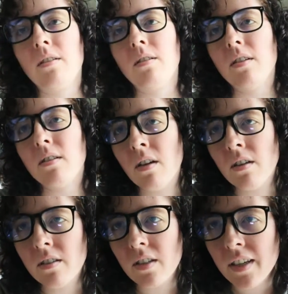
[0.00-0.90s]
as
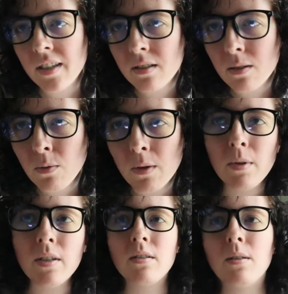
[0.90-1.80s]
long as I guess the red
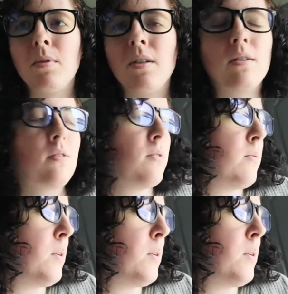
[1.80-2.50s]
button's up there, it's still